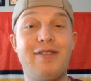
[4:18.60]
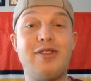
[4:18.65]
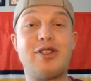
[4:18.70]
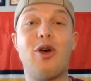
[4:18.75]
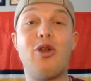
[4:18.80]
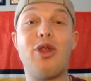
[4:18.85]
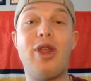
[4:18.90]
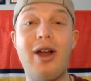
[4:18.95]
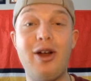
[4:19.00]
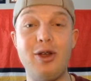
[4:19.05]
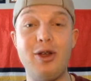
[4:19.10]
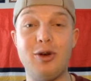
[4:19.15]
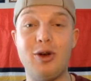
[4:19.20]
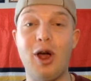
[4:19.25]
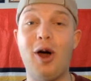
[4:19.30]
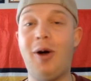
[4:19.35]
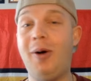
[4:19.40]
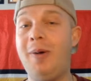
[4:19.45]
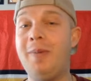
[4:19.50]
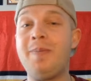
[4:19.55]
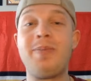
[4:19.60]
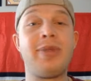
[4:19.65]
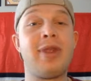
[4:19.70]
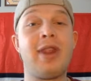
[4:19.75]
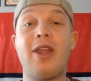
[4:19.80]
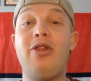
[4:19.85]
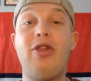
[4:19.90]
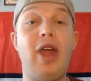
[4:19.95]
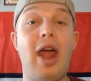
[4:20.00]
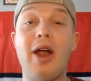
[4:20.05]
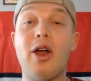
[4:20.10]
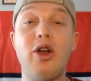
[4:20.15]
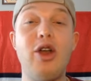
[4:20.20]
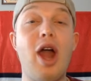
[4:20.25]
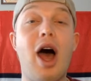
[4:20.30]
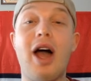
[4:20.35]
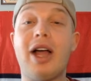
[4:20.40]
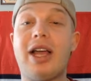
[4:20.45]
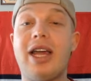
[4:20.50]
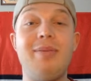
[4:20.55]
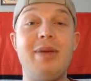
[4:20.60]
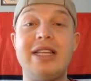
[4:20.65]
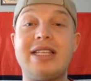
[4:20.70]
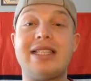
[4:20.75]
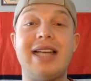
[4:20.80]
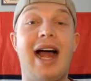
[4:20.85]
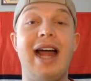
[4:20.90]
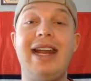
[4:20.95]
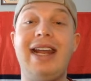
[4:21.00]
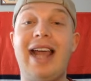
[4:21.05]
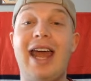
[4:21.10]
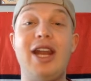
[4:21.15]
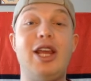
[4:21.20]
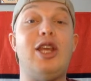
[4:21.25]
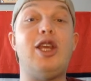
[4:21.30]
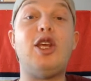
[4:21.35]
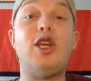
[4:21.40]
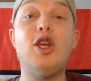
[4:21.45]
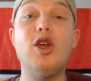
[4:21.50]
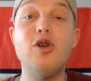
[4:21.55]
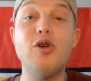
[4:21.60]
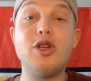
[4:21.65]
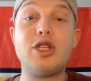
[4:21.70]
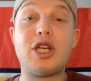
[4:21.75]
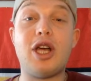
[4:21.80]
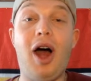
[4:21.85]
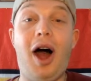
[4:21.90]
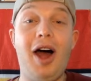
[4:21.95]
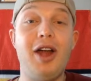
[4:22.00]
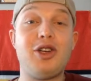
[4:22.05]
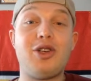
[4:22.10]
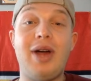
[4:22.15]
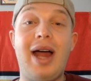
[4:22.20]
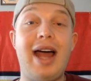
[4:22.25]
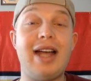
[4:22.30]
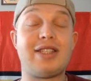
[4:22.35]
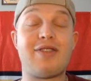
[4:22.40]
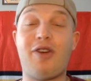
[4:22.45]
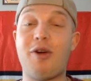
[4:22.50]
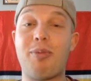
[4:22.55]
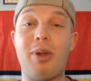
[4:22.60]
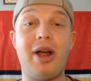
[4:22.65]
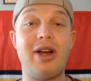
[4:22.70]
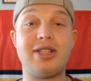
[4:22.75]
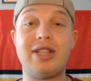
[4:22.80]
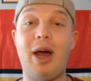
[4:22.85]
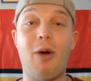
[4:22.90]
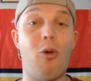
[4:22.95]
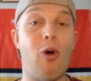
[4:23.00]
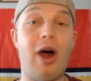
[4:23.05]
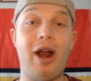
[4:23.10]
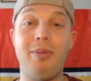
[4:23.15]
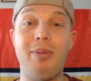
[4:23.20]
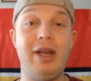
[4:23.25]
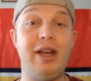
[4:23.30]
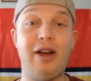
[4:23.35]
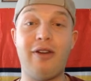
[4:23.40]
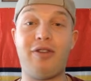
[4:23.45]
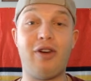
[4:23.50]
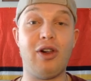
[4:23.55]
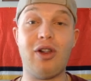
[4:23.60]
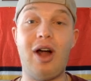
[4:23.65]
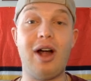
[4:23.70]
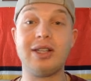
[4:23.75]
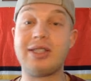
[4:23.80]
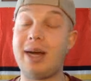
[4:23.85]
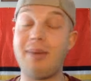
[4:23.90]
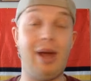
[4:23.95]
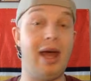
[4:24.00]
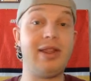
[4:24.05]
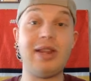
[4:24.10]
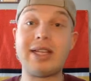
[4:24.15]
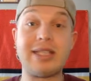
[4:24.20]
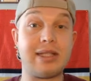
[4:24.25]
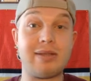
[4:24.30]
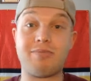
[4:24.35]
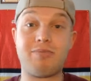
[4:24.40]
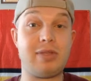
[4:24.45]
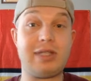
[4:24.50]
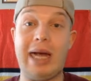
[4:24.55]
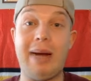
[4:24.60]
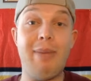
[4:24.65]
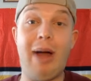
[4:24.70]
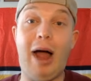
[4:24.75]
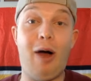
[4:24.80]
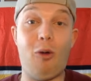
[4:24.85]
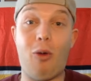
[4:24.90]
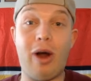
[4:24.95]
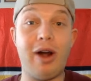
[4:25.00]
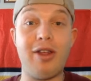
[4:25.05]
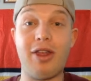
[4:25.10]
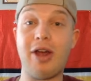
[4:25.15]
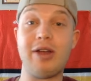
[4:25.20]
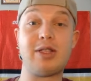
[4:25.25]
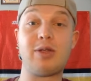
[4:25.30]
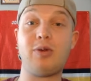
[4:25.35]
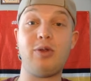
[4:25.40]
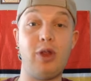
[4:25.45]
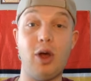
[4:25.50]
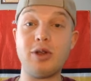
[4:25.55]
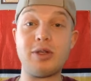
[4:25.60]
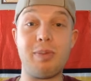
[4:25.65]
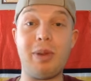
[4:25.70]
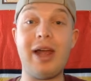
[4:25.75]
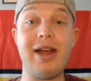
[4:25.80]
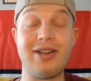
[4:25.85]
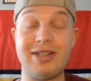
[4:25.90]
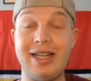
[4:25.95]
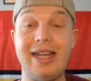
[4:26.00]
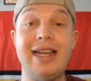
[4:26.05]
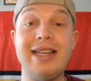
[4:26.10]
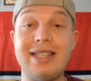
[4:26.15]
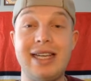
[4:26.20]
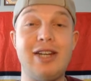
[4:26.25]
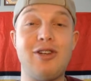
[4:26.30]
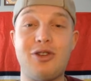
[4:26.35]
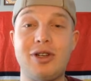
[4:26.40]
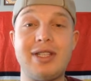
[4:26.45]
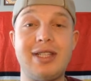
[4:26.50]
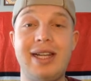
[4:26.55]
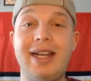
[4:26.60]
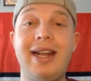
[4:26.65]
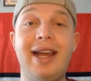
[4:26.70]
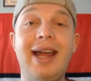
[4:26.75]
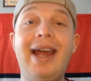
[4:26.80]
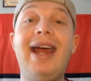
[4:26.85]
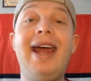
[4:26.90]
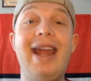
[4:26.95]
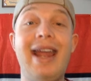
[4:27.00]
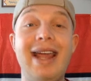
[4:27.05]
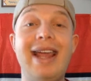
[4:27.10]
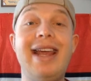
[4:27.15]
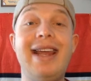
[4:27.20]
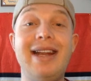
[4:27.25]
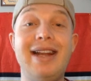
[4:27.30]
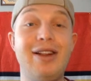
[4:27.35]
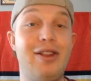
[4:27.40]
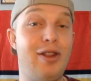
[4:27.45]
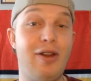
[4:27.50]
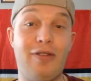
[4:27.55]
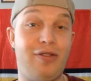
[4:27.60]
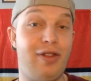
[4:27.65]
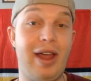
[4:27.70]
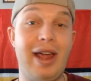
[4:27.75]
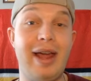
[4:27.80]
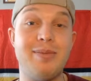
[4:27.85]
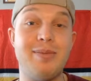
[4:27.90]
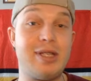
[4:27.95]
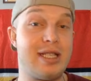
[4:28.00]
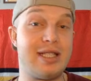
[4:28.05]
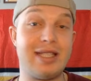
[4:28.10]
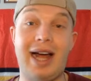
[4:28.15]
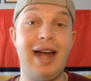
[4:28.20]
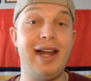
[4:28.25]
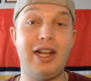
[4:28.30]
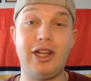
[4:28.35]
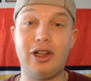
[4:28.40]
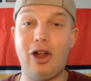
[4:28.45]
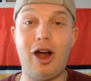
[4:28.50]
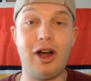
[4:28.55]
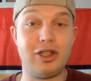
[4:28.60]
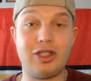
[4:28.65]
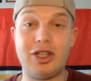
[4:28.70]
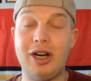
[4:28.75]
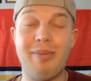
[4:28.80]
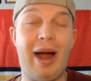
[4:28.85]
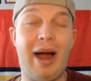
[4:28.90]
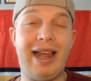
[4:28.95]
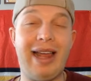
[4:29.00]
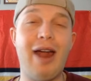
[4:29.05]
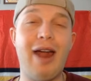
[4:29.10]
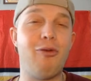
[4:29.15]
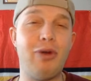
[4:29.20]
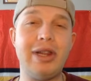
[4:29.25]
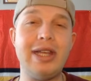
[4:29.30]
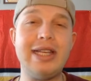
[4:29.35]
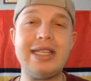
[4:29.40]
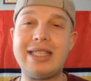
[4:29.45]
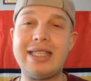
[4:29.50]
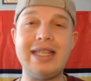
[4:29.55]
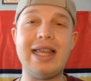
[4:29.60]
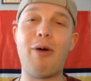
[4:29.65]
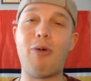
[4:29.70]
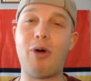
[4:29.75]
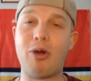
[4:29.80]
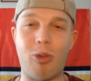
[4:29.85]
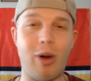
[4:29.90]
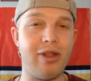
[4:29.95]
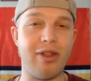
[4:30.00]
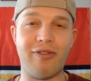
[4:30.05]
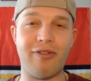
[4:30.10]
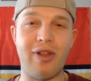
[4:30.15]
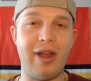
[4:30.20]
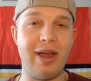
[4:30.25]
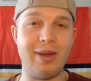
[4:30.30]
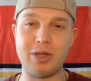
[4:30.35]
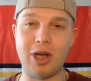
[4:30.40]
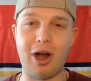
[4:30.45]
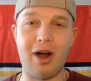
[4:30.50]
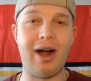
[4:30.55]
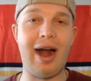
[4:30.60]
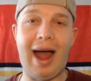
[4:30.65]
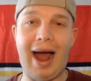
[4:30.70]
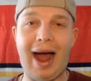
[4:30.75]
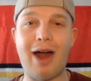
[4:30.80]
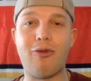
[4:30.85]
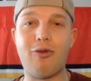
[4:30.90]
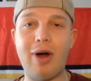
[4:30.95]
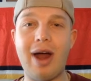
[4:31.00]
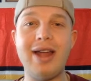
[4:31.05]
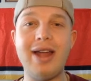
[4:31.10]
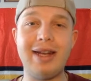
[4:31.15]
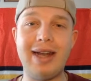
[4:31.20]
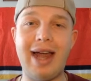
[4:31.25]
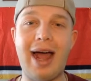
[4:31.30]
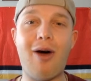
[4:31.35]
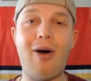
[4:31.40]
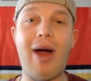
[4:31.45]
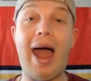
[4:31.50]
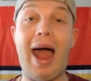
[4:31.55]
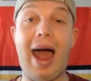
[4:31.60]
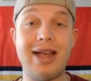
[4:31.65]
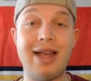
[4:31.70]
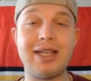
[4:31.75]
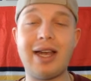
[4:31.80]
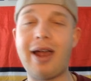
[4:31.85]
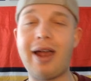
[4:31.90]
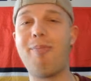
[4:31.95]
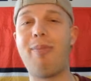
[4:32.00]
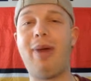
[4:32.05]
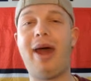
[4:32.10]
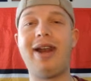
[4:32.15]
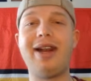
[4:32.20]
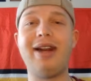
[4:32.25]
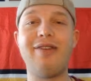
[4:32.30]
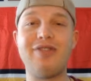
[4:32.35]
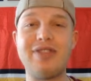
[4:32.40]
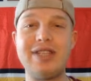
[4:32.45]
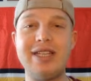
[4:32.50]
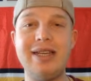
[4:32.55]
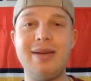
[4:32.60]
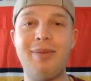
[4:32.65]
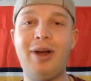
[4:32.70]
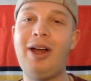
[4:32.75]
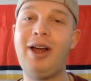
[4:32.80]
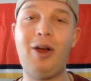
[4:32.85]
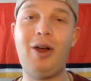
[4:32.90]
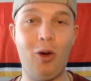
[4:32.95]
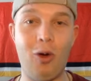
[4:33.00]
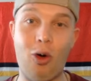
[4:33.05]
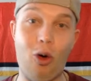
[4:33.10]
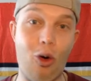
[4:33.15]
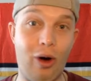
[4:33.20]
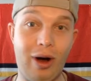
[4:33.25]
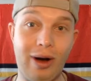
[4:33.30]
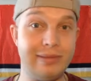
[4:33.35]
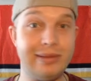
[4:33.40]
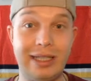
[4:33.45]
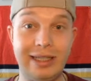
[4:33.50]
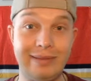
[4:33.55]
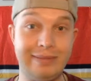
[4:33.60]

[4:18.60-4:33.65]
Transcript: So there you go. They are not going to be signing any huge contracts for players that want to be here for a long time, unless somehow one of those those players is interested in the Flames signing long term. I can't really see that with where the Flames are at right now as a competitive team or